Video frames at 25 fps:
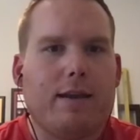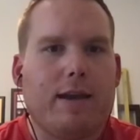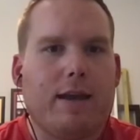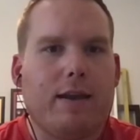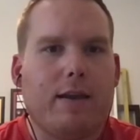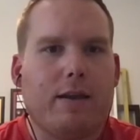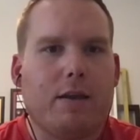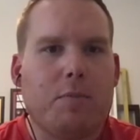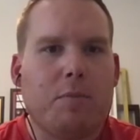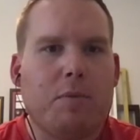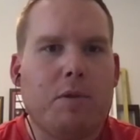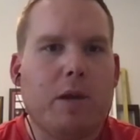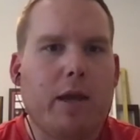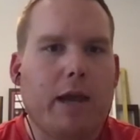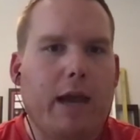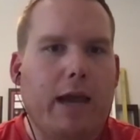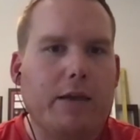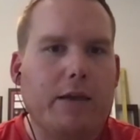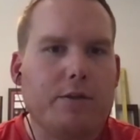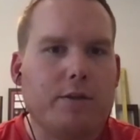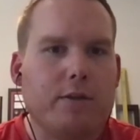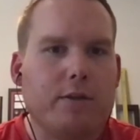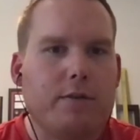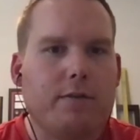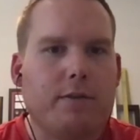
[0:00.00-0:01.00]
of
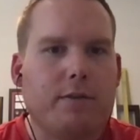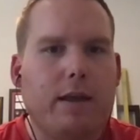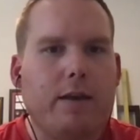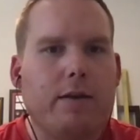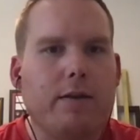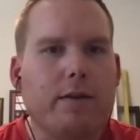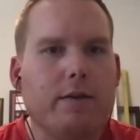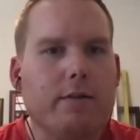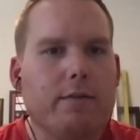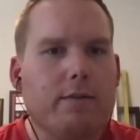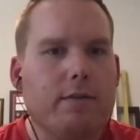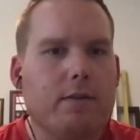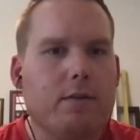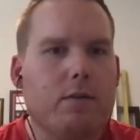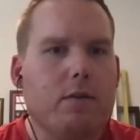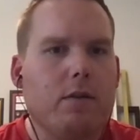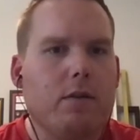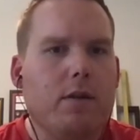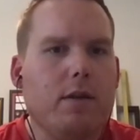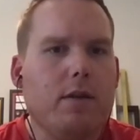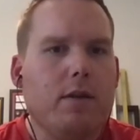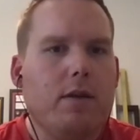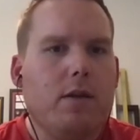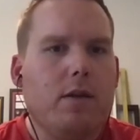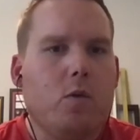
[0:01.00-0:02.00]
communication standards. And
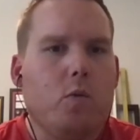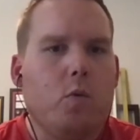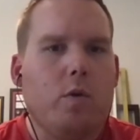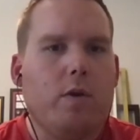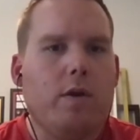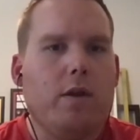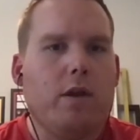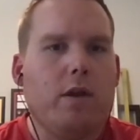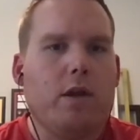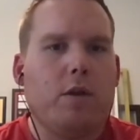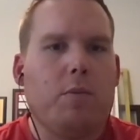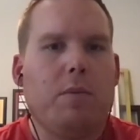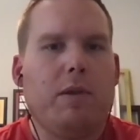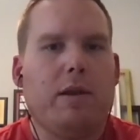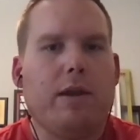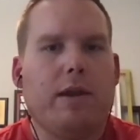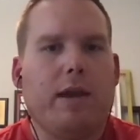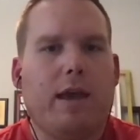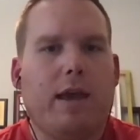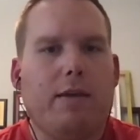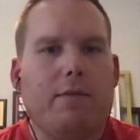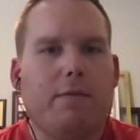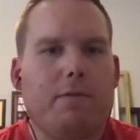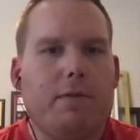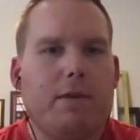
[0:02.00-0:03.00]
when you
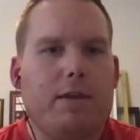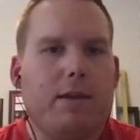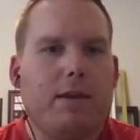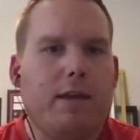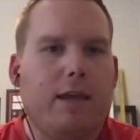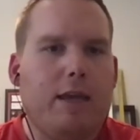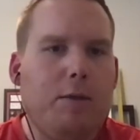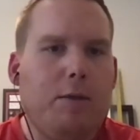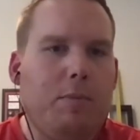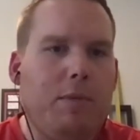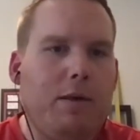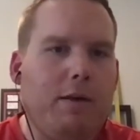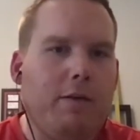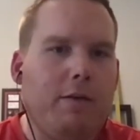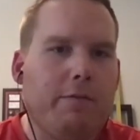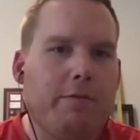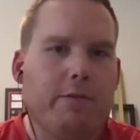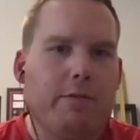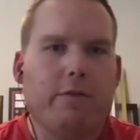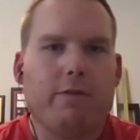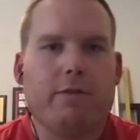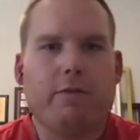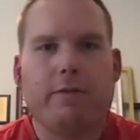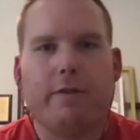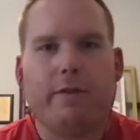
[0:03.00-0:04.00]
communicate via email
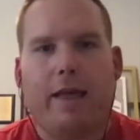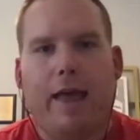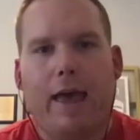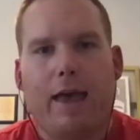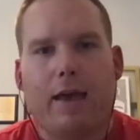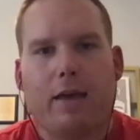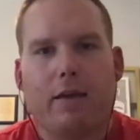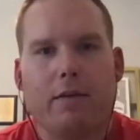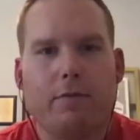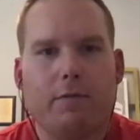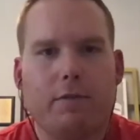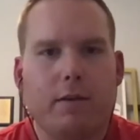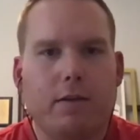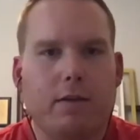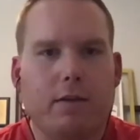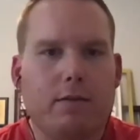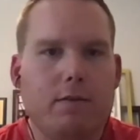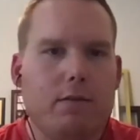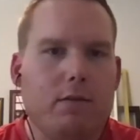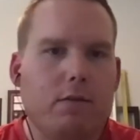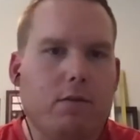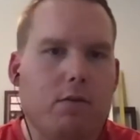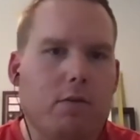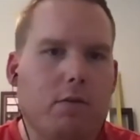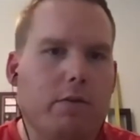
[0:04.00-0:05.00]
versus Slack
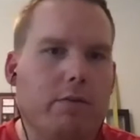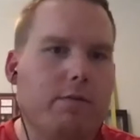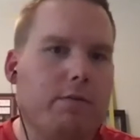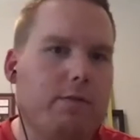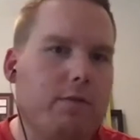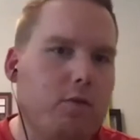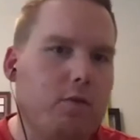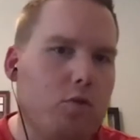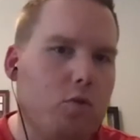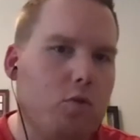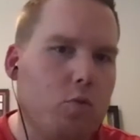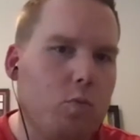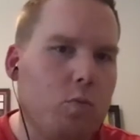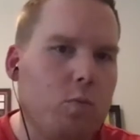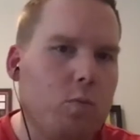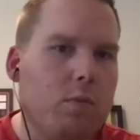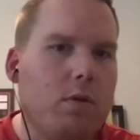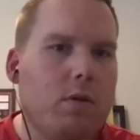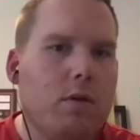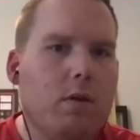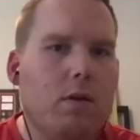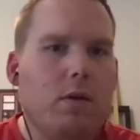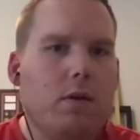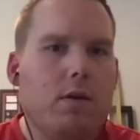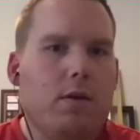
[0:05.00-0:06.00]
or Zoom,
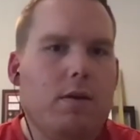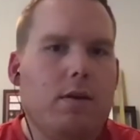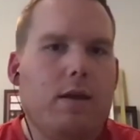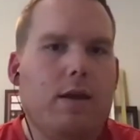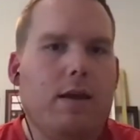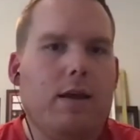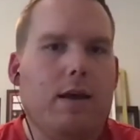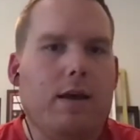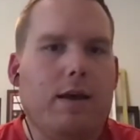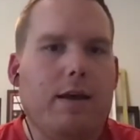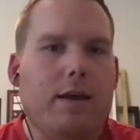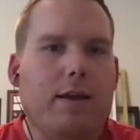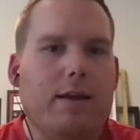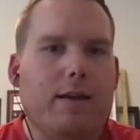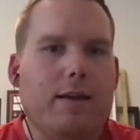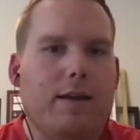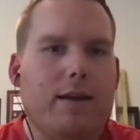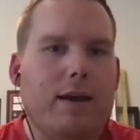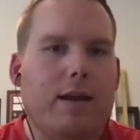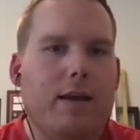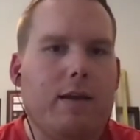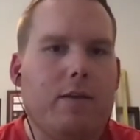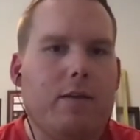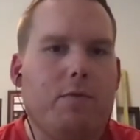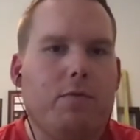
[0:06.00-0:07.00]
and
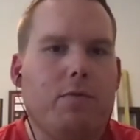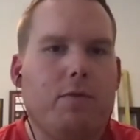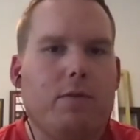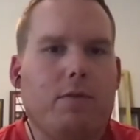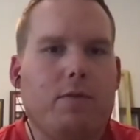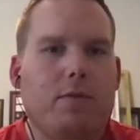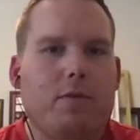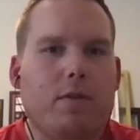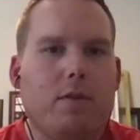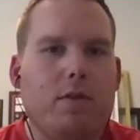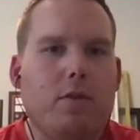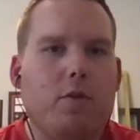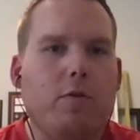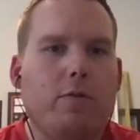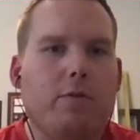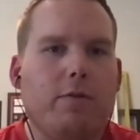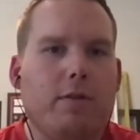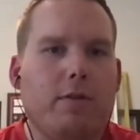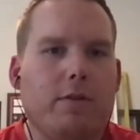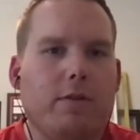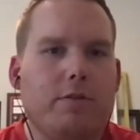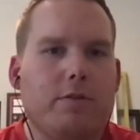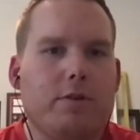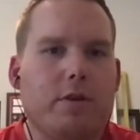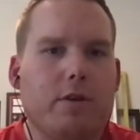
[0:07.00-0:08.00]
kind of the
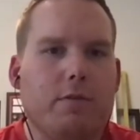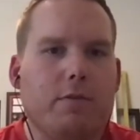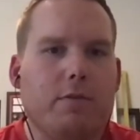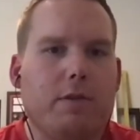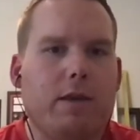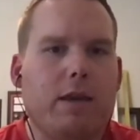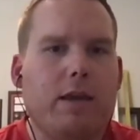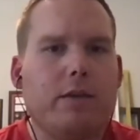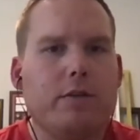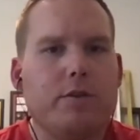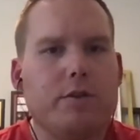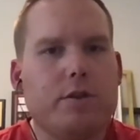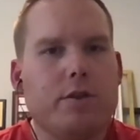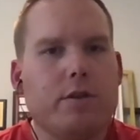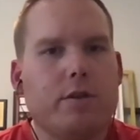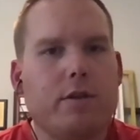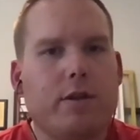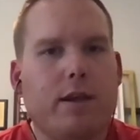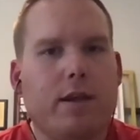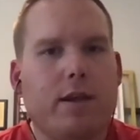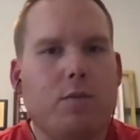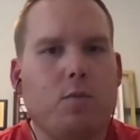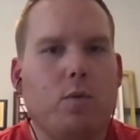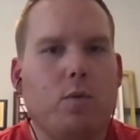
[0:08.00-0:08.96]
usage of each, and